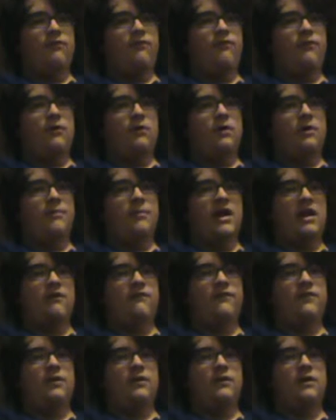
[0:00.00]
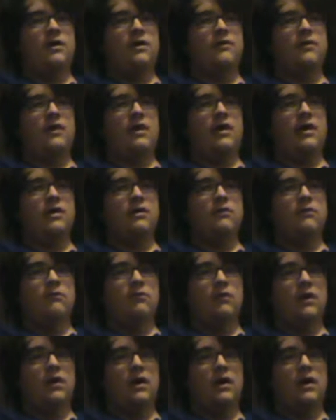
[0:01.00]
4, Battlefield Hardline,
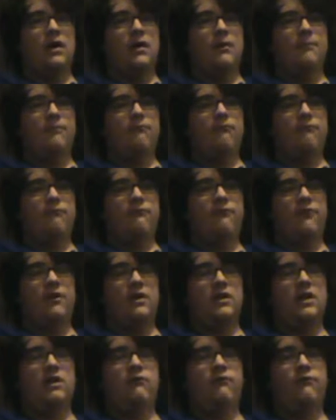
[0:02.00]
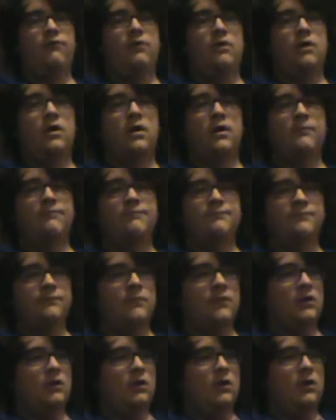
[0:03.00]
Fallout 4.
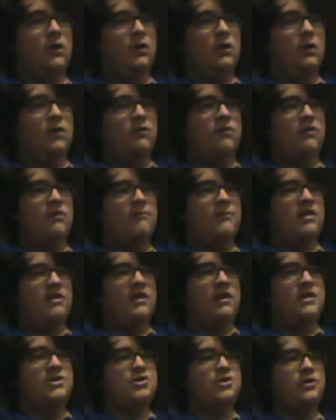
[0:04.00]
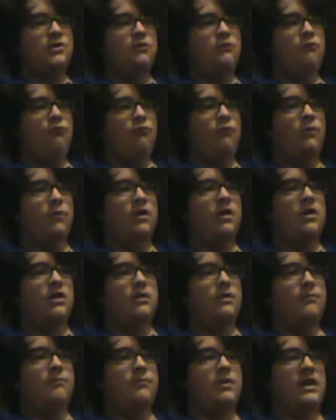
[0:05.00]
Simulation
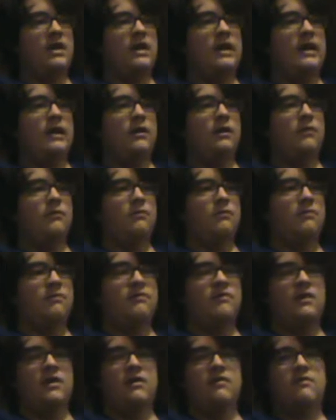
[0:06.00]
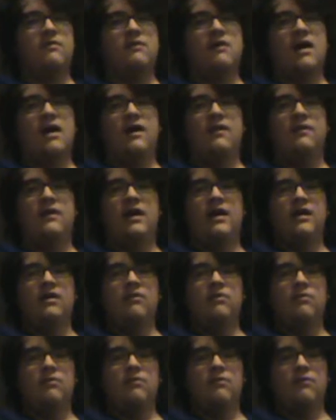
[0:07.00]
would be City
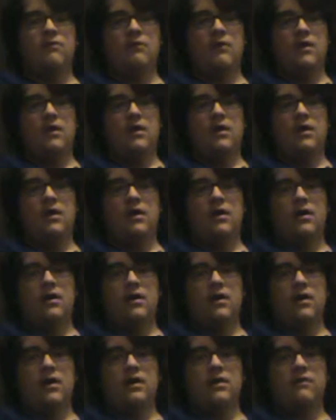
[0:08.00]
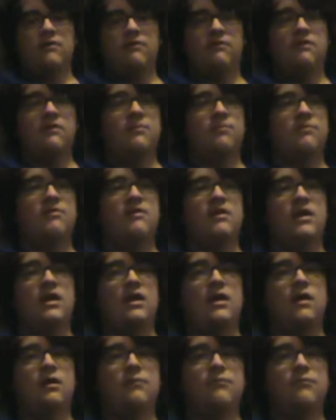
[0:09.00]
Skylines and SimCity.